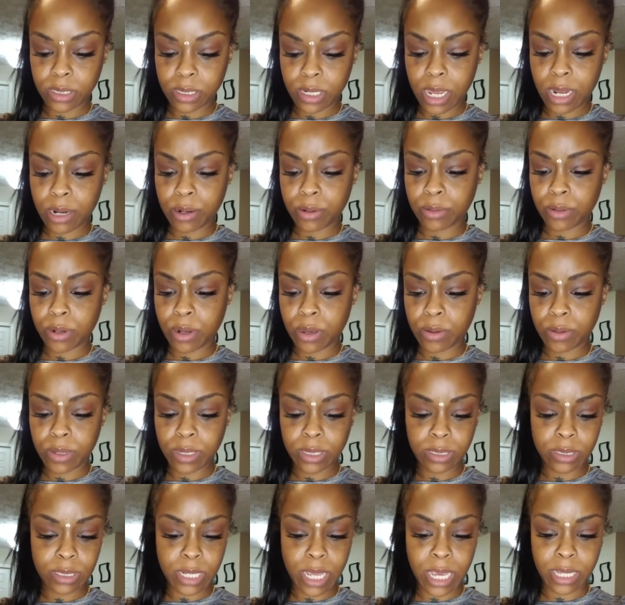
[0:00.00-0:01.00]
And I don't know
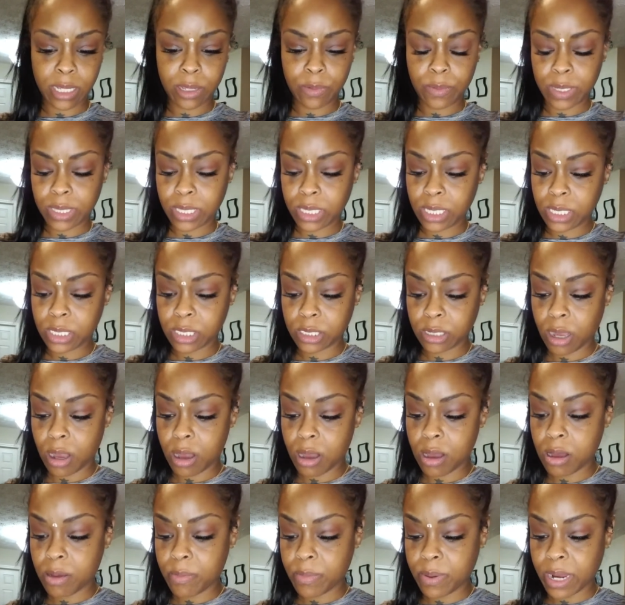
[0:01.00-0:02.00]
exactly what these
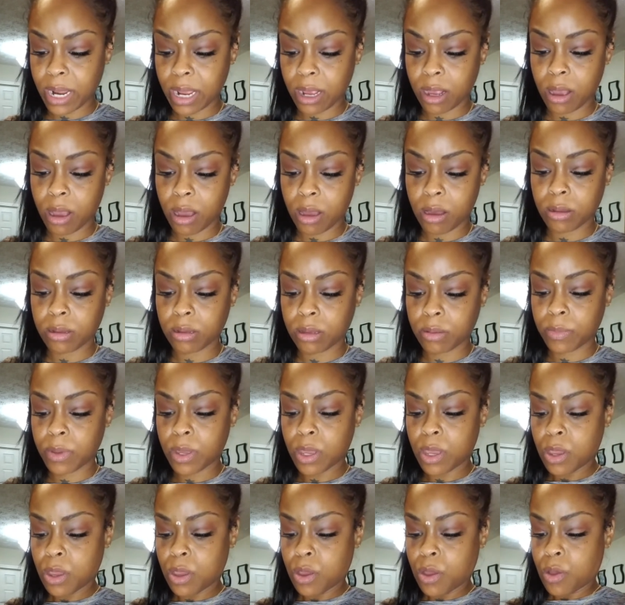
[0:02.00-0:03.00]
call, but I call
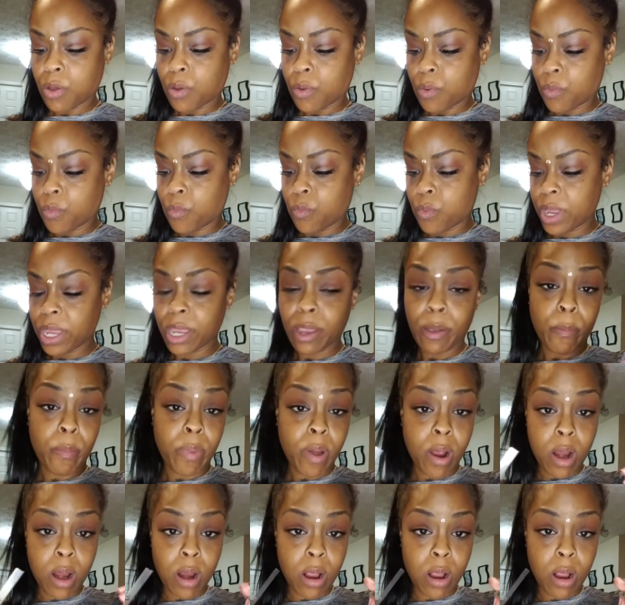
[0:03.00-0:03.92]
them wick bar